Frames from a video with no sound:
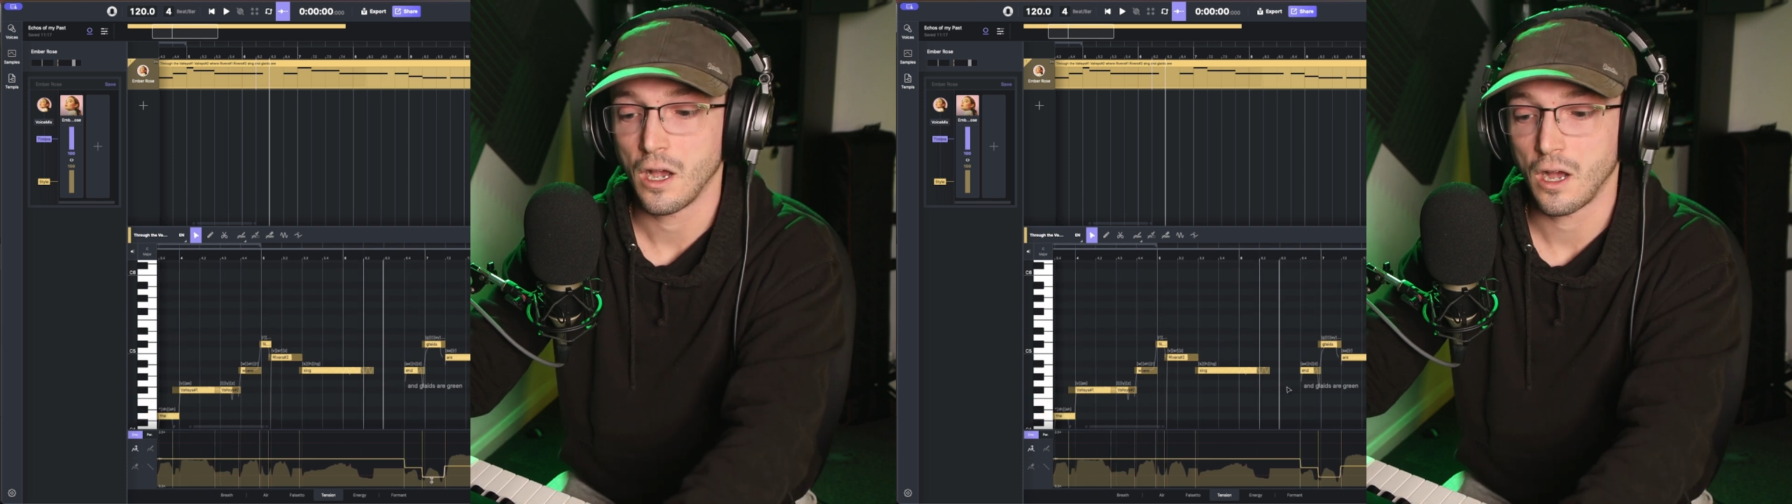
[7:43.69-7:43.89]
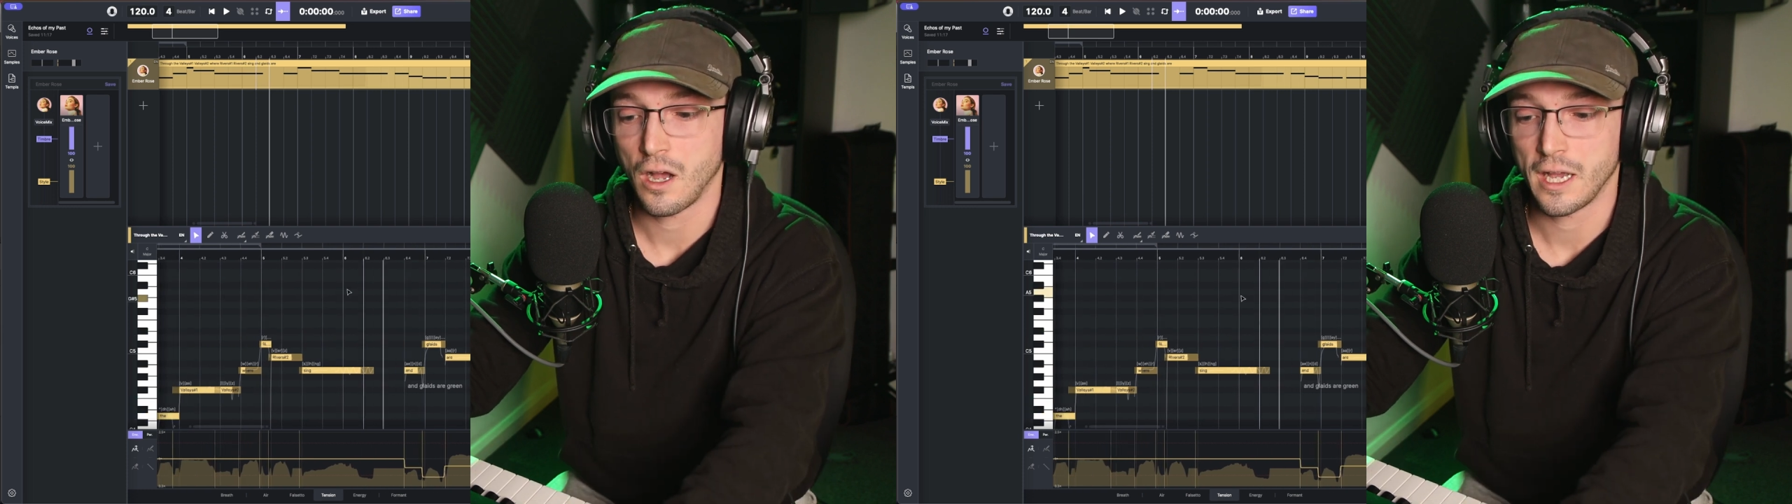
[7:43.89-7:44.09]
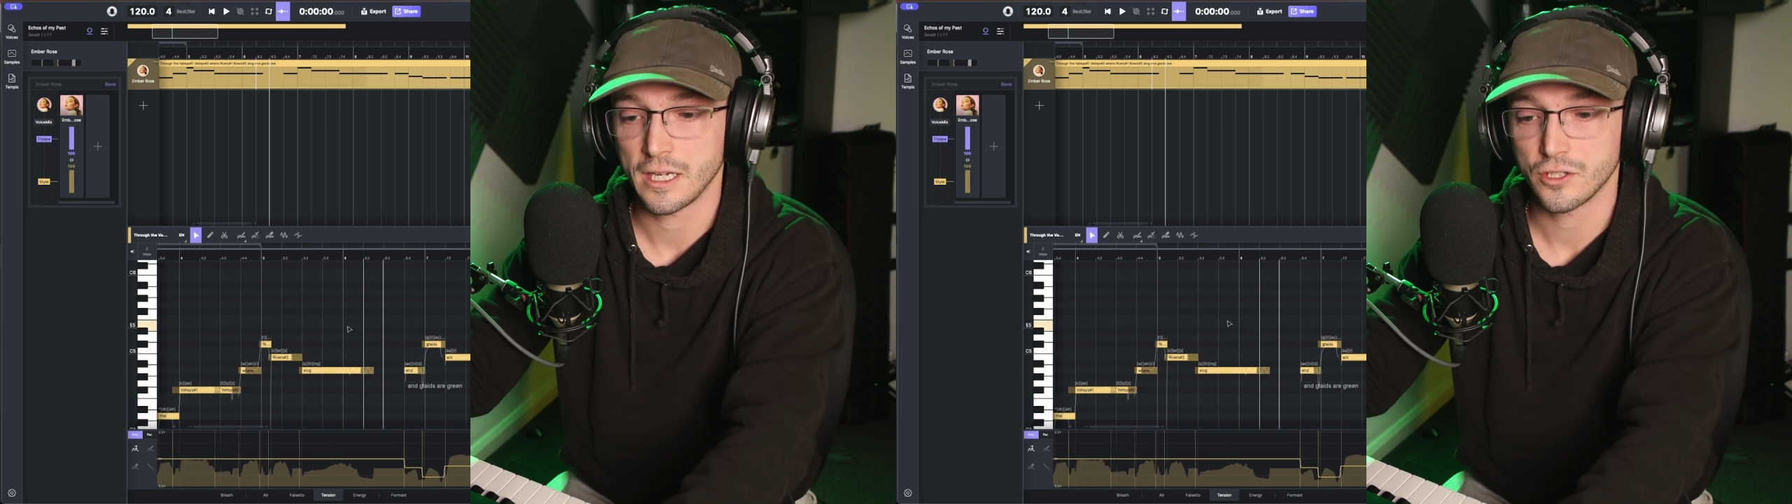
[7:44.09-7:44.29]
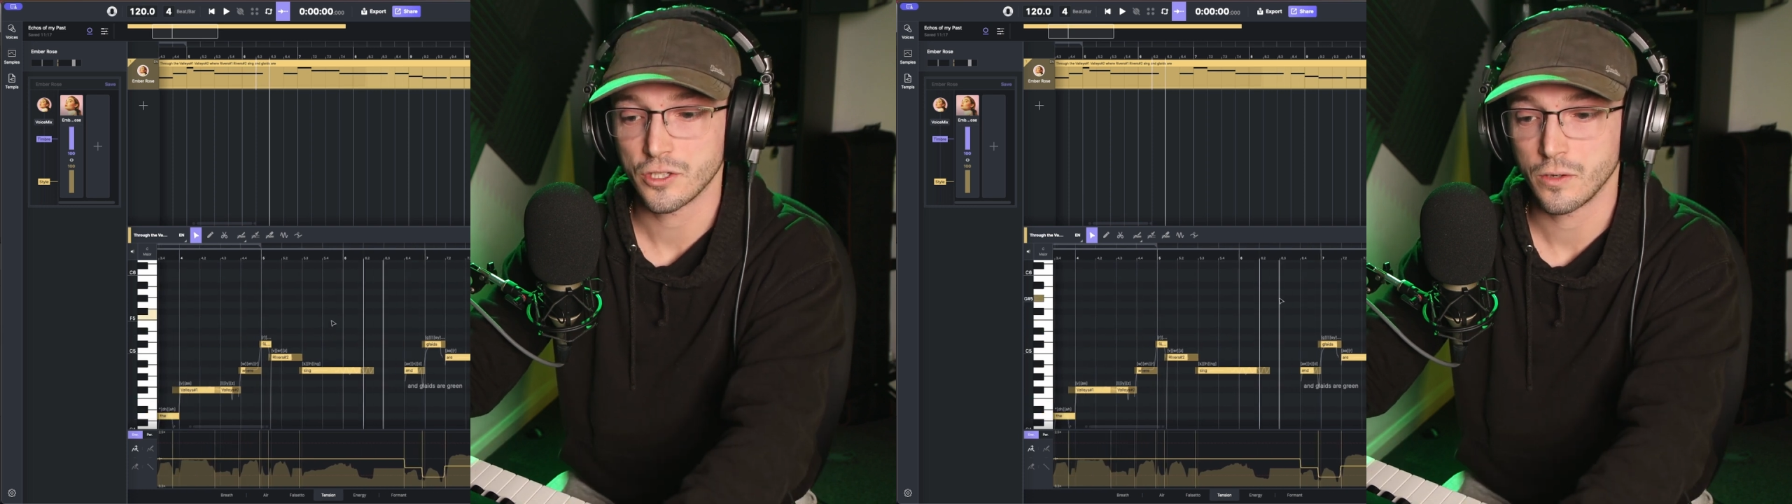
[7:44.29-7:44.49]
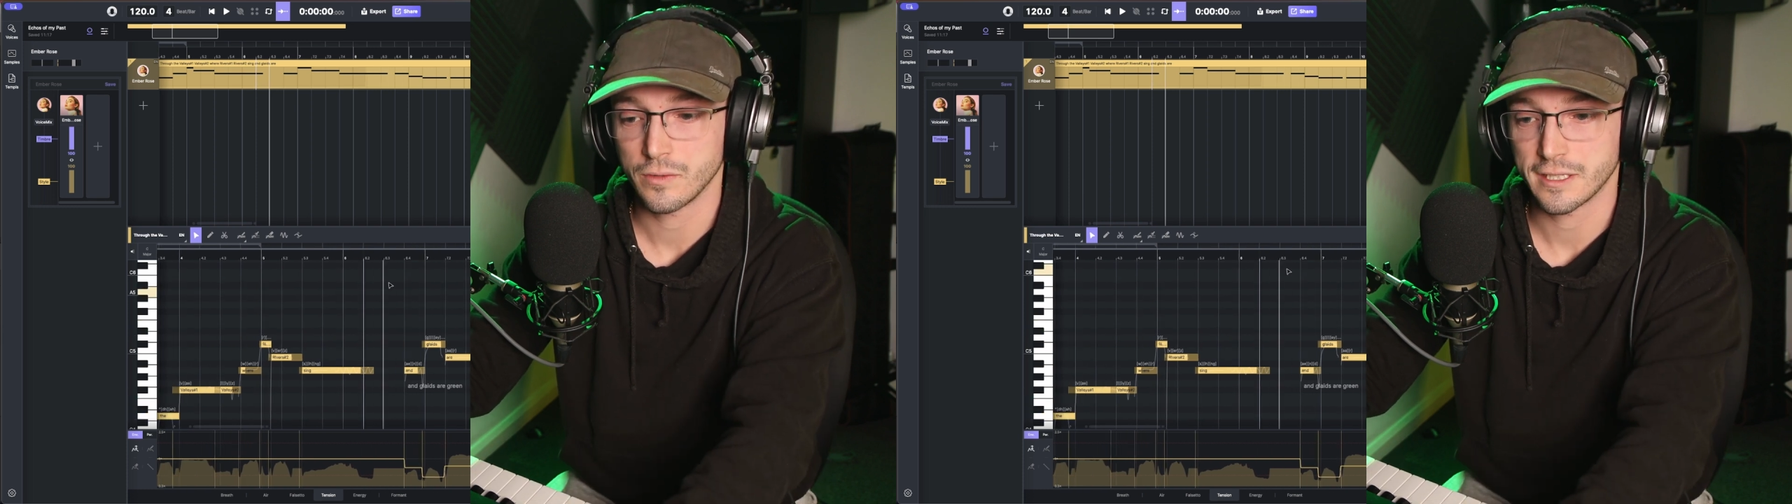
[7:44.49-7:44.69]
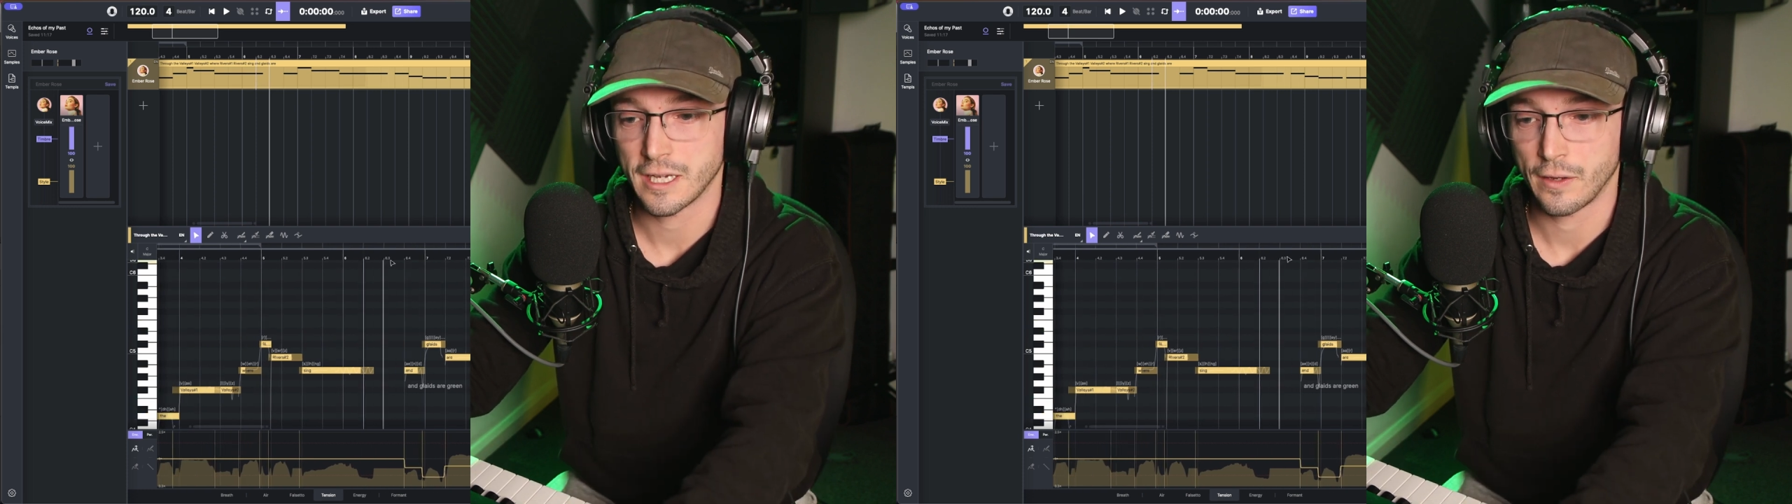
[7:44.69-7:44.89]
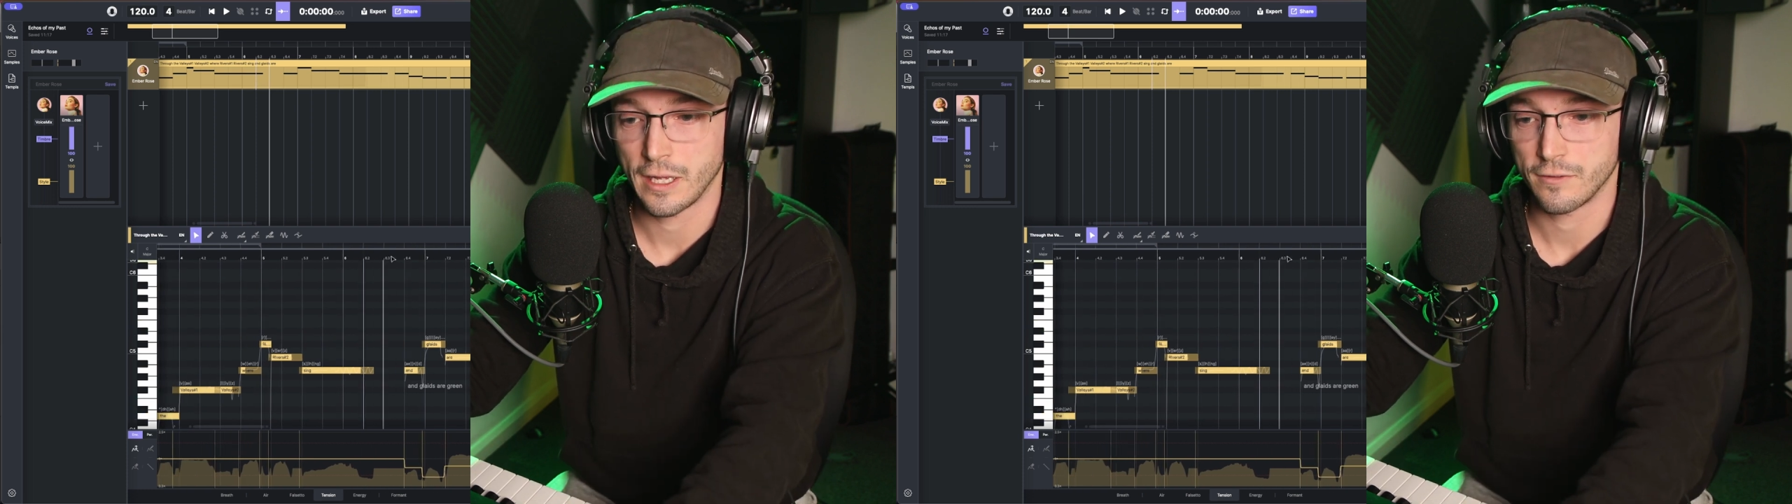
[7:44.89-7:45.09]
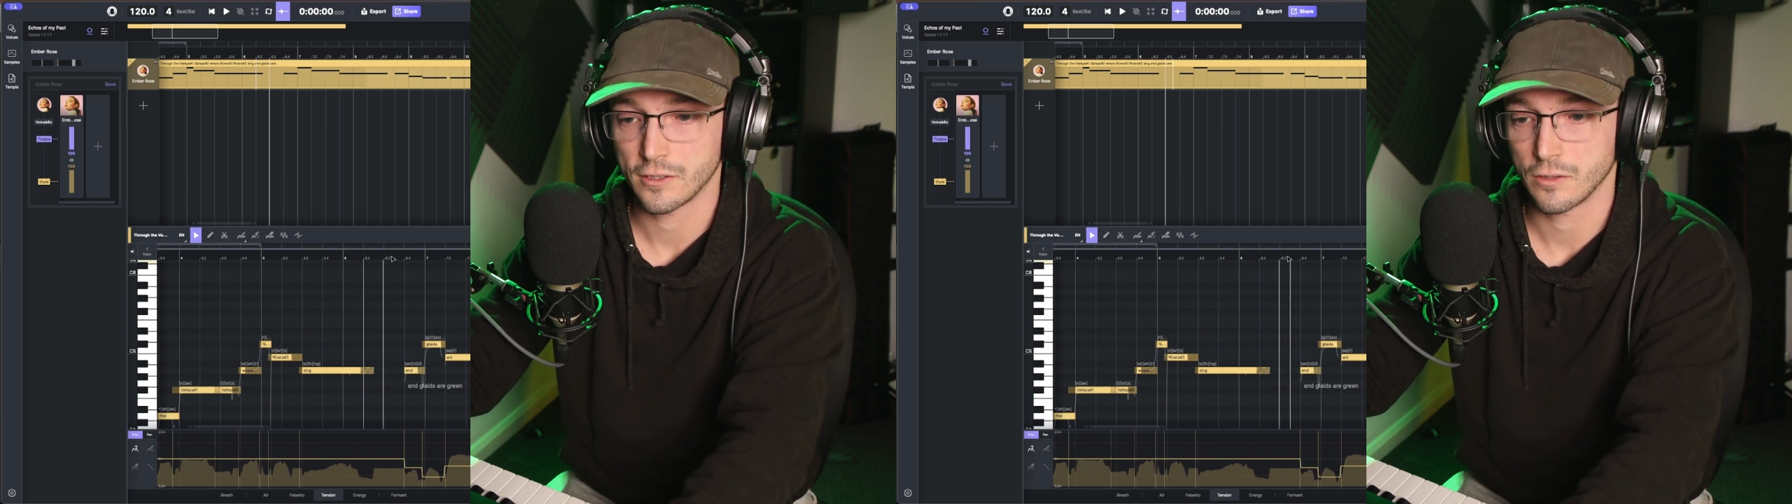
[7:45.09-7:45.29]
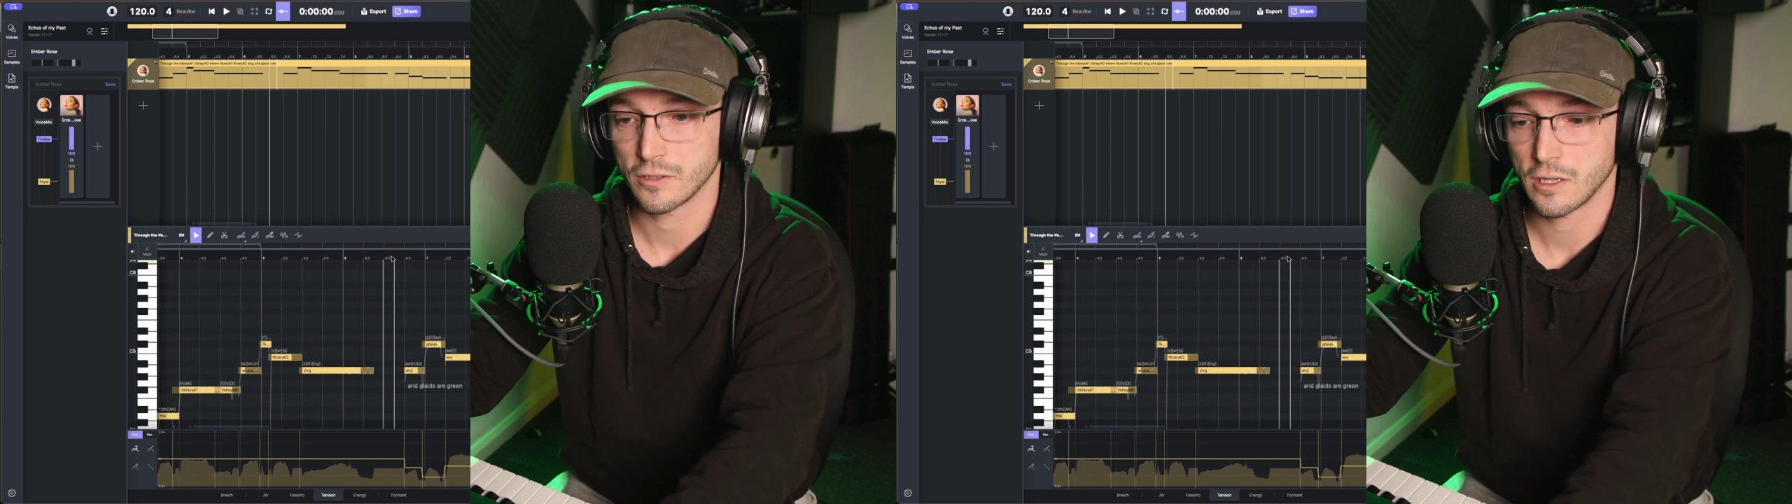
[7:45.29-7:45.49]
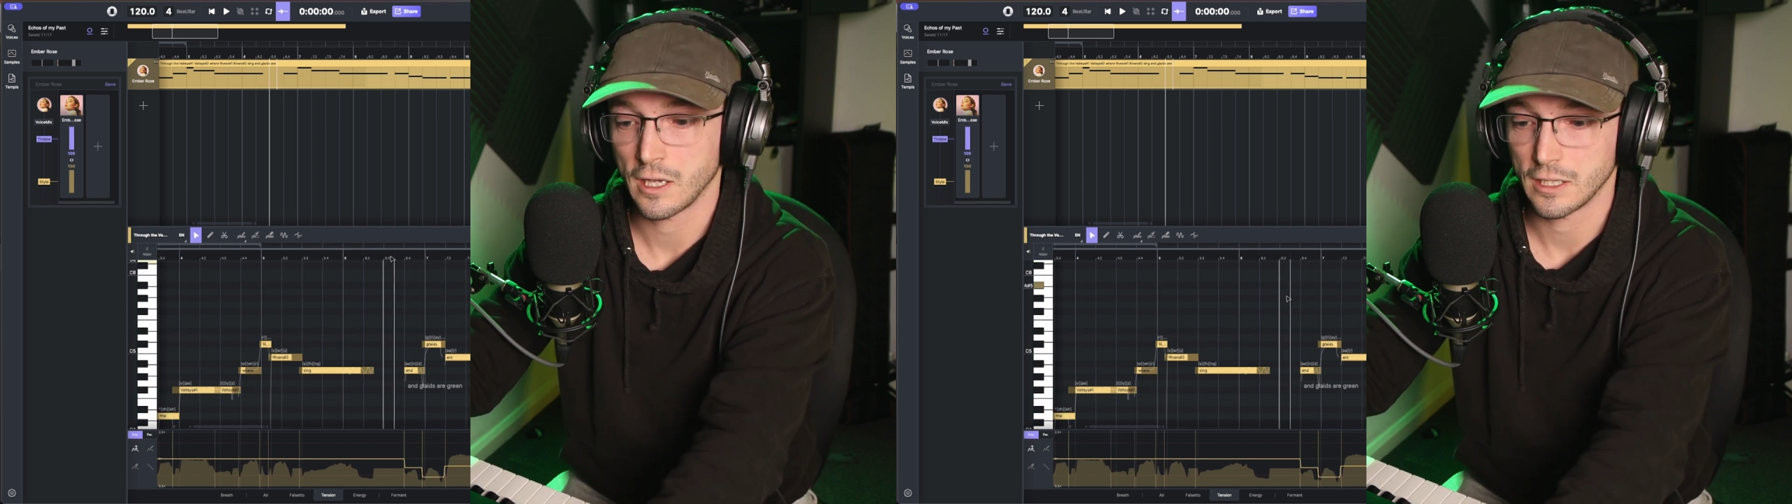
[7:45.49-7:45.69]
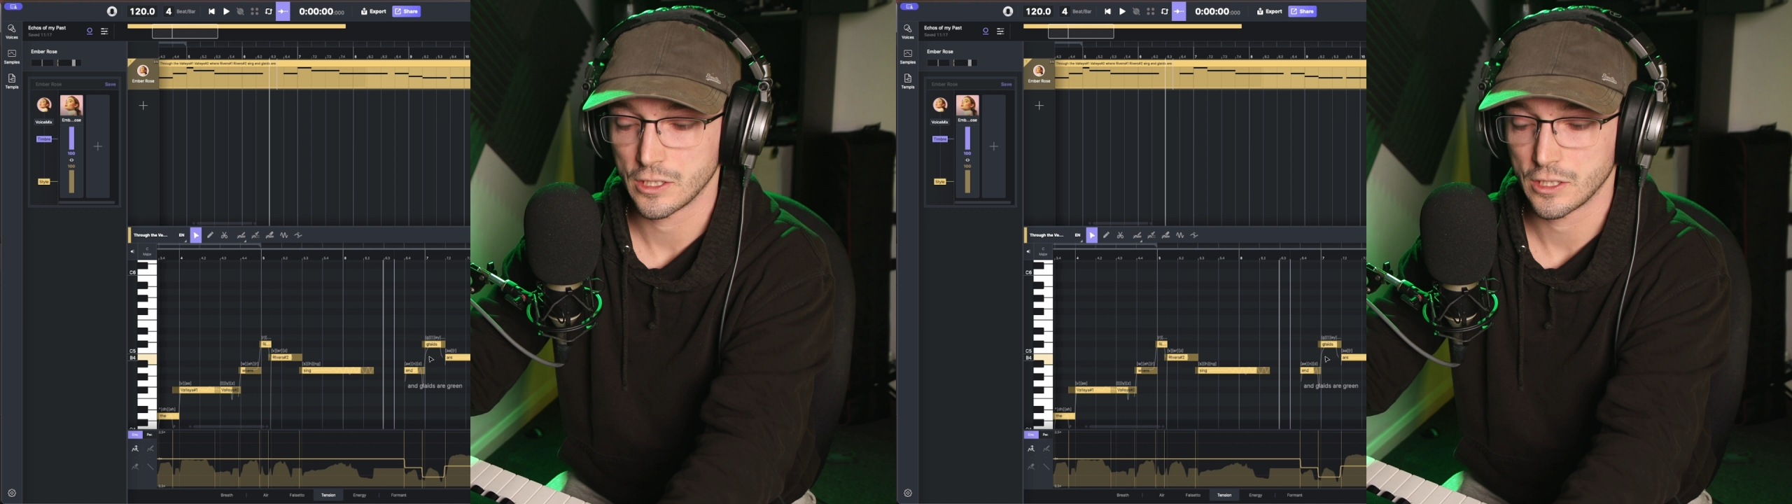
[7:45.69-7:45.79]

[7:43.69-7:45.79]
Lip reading: I toned it down ever so slightly.